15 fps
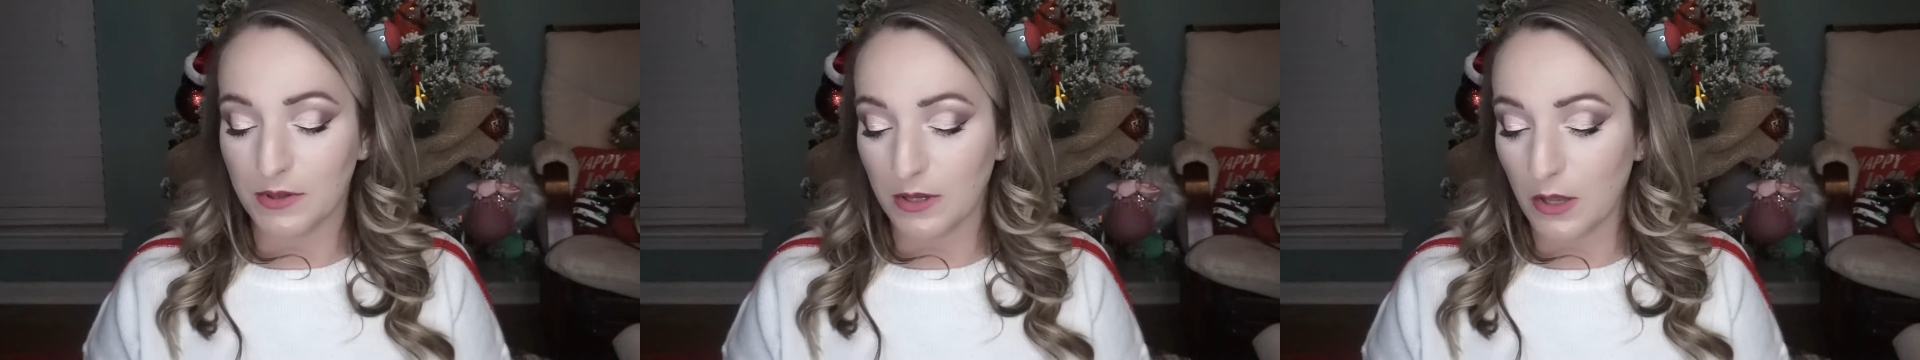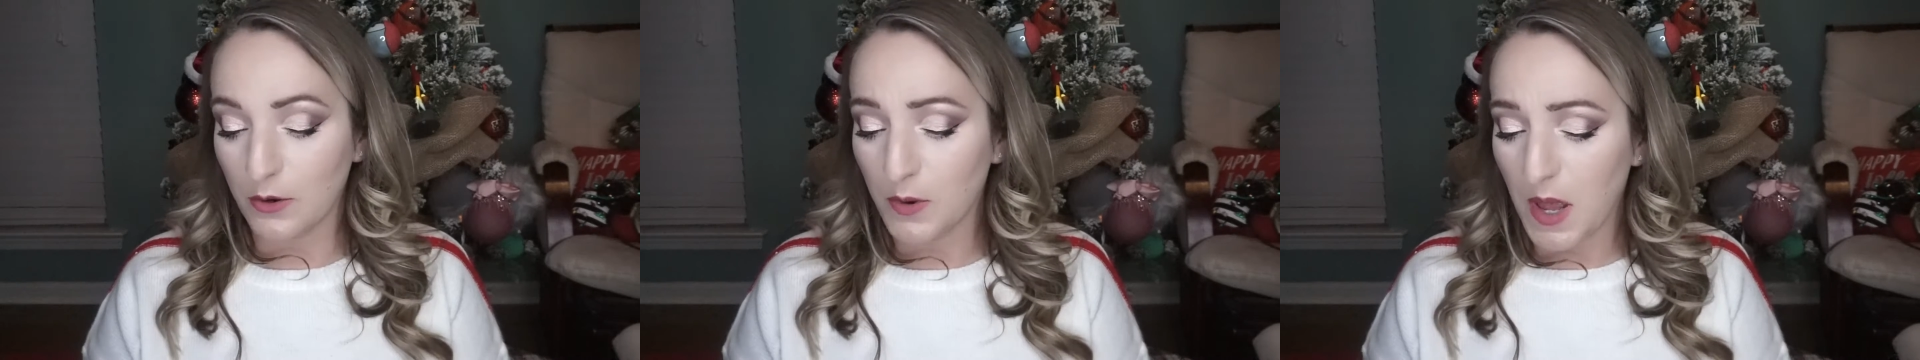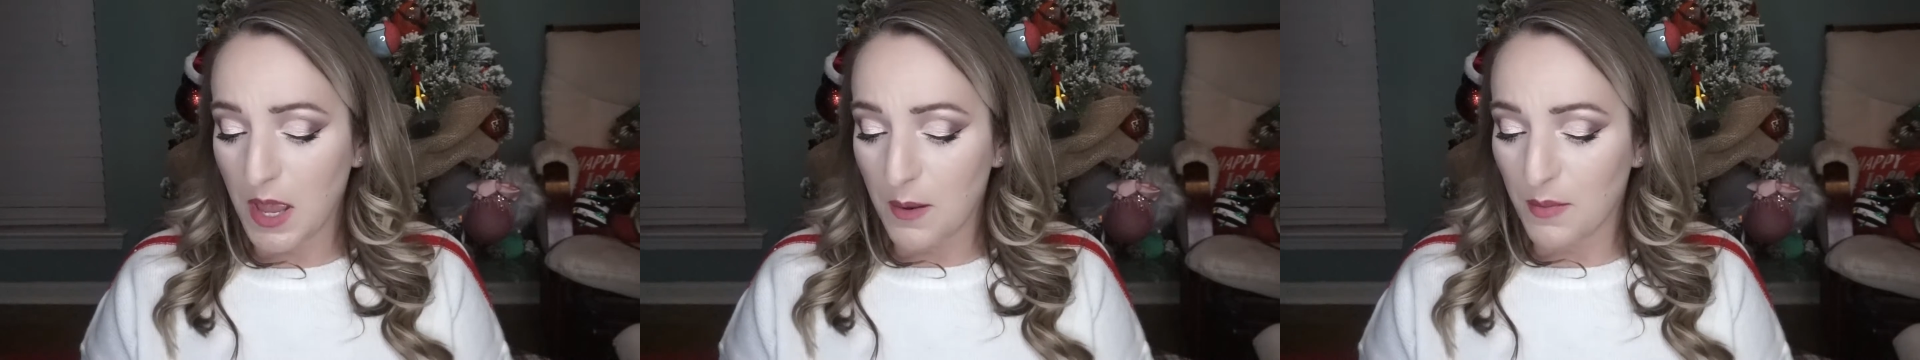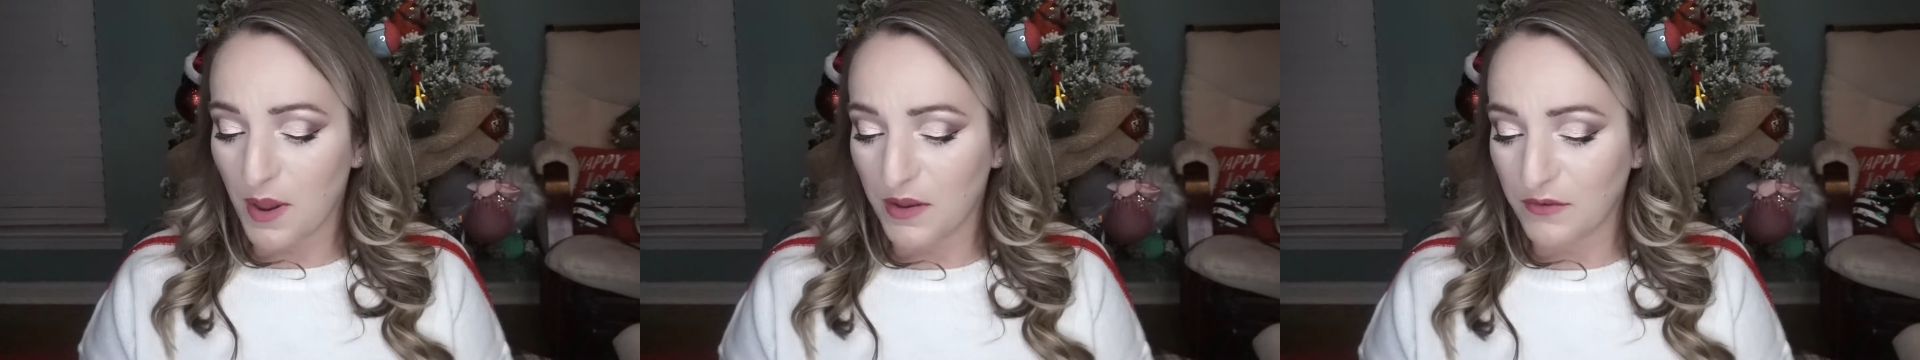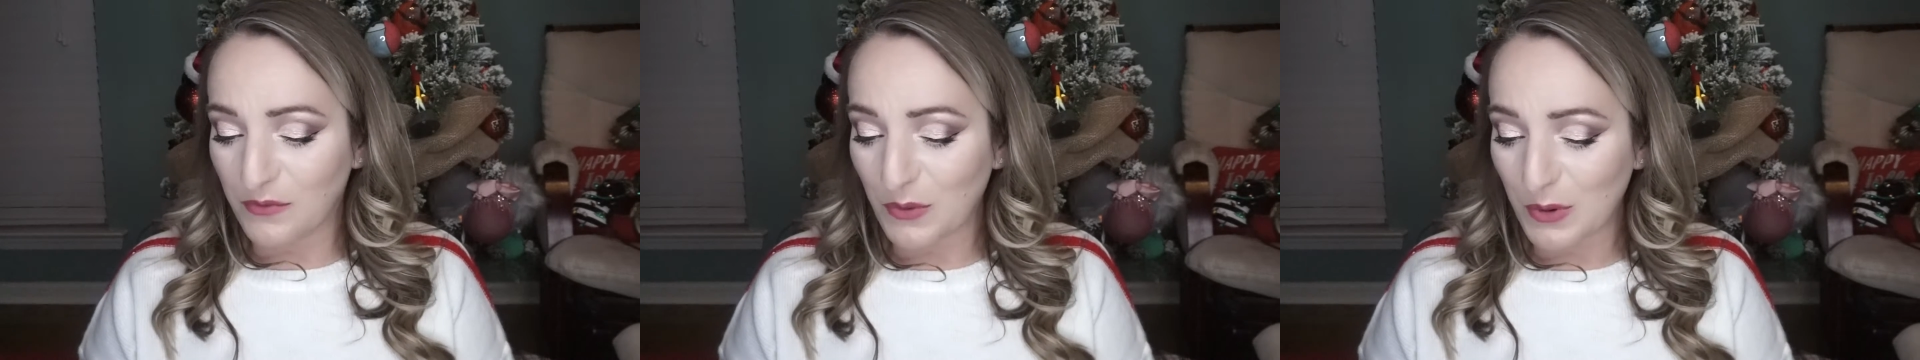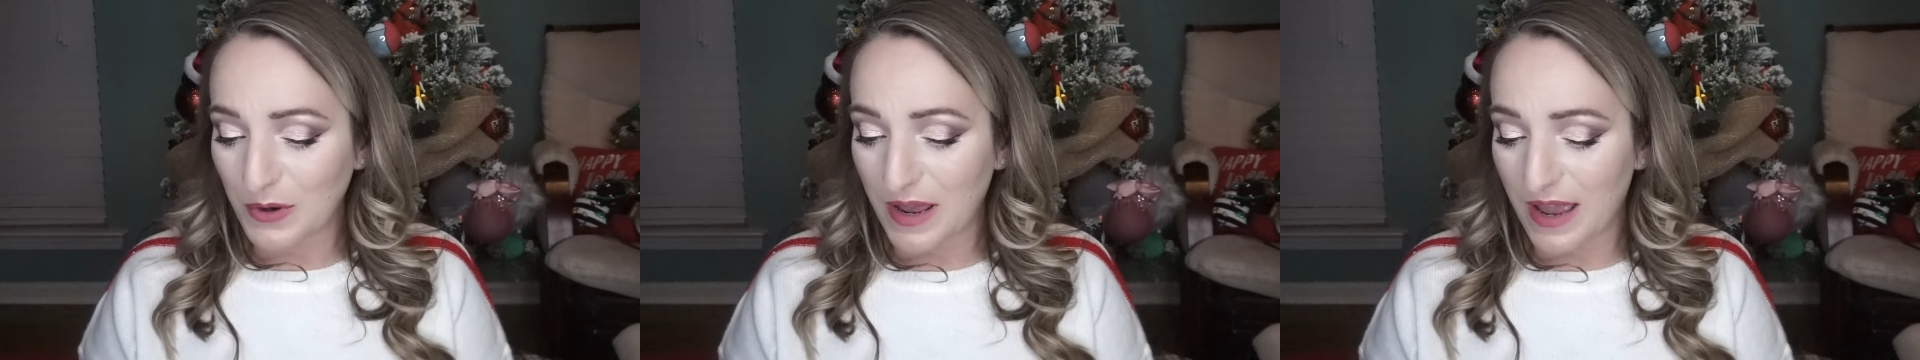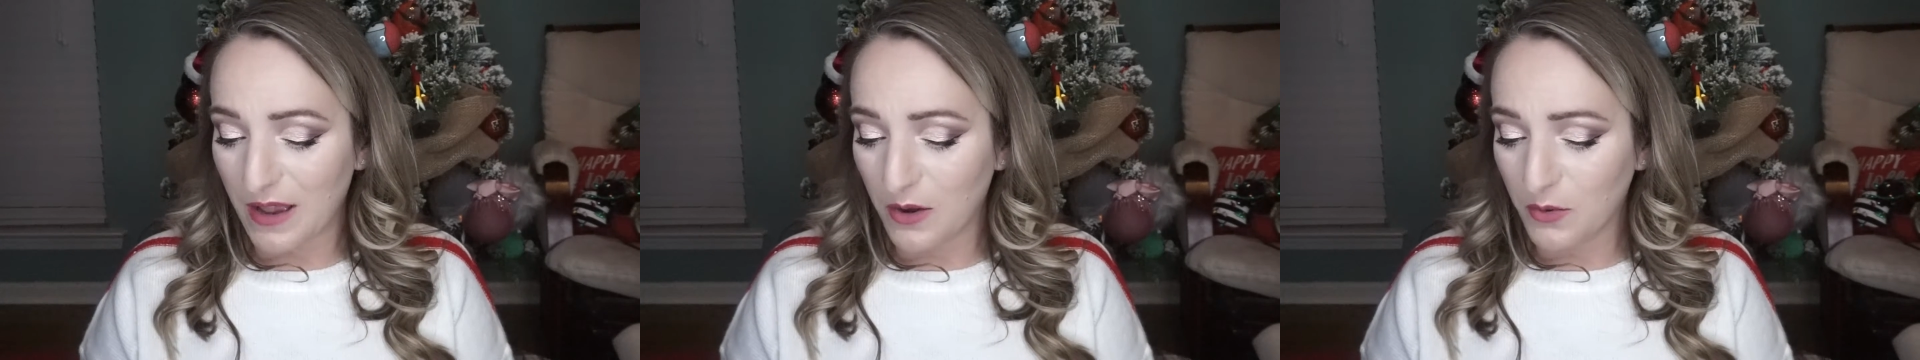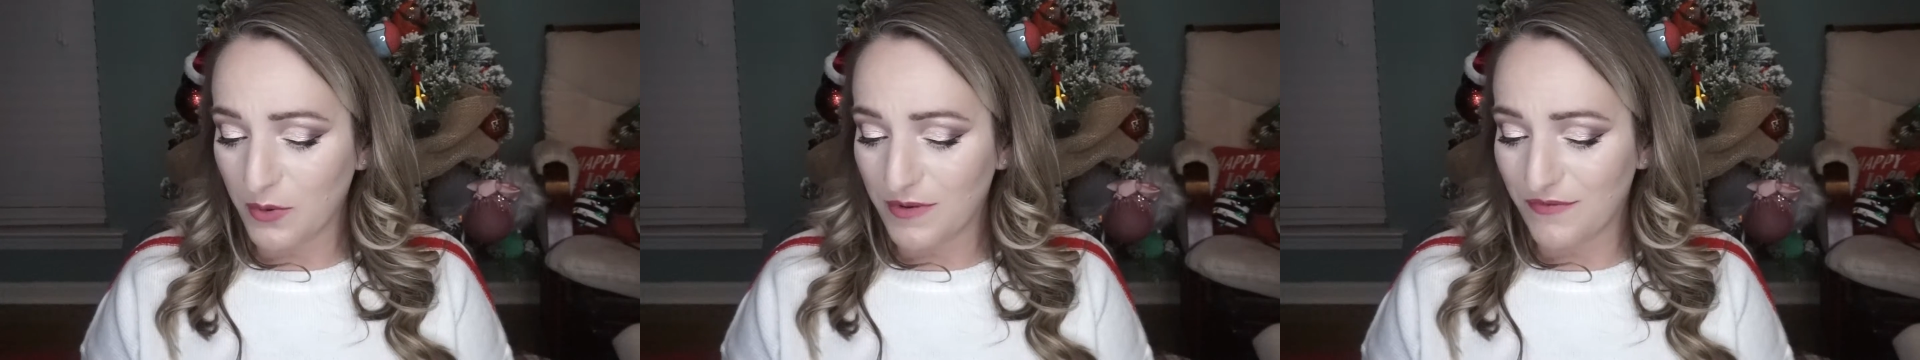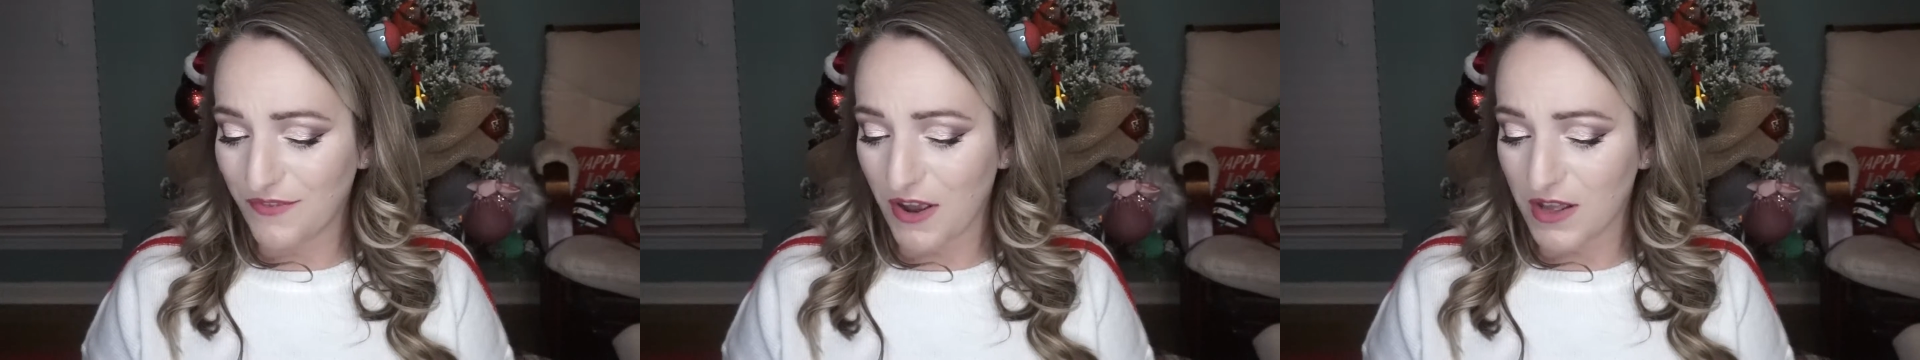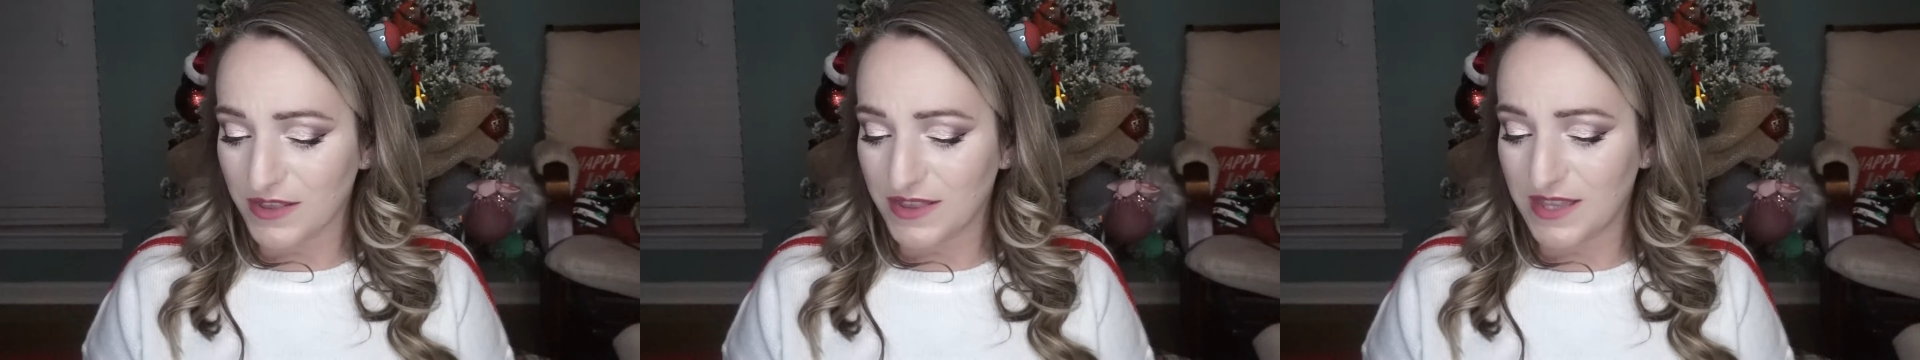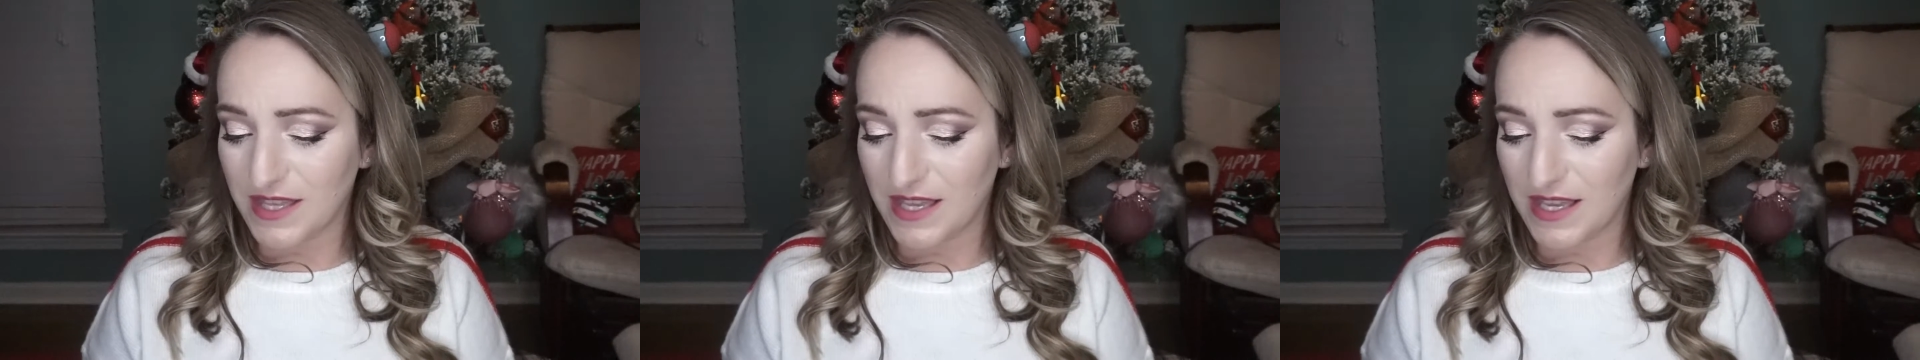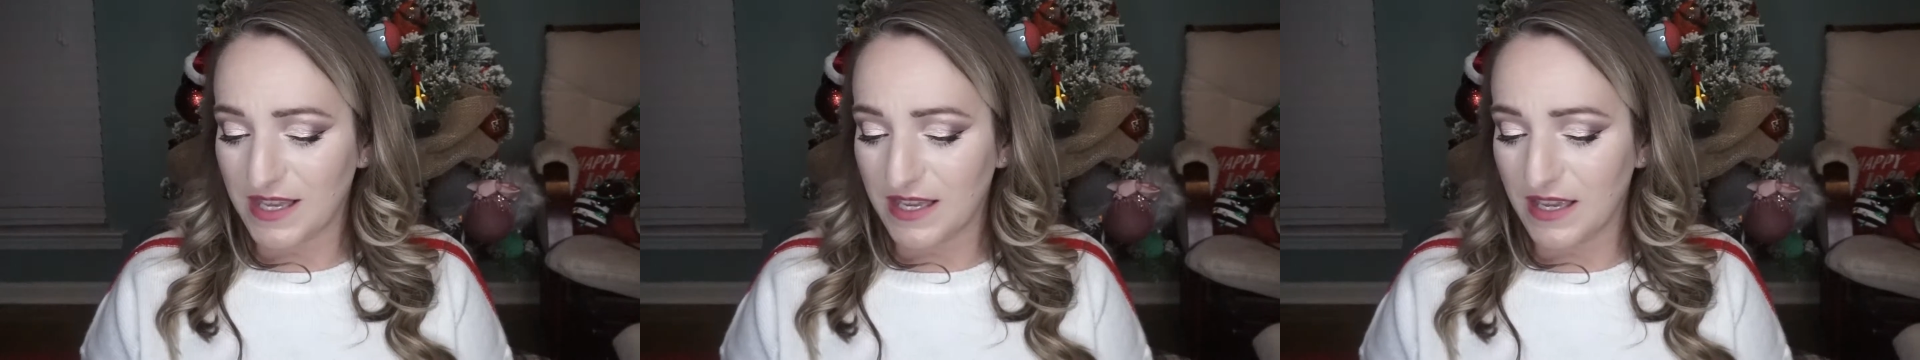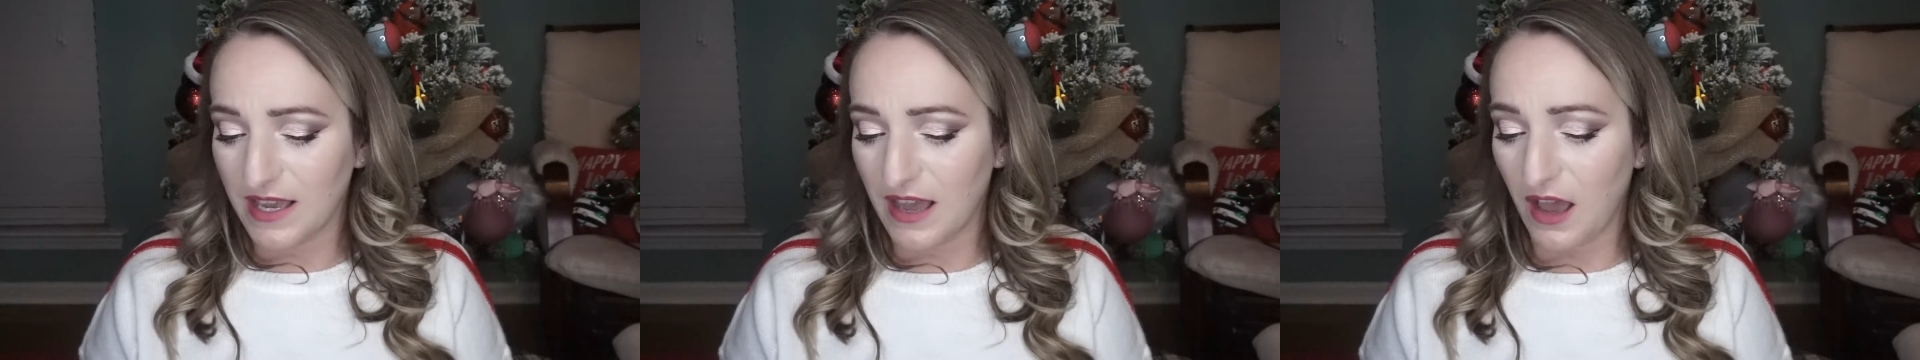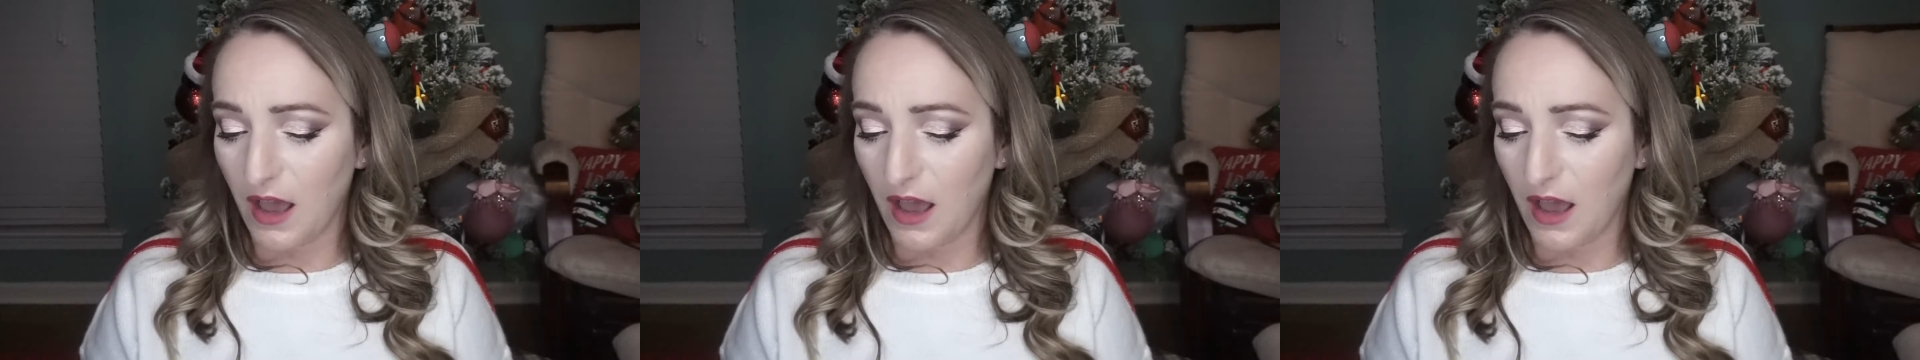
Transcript: below. But for now, we've got the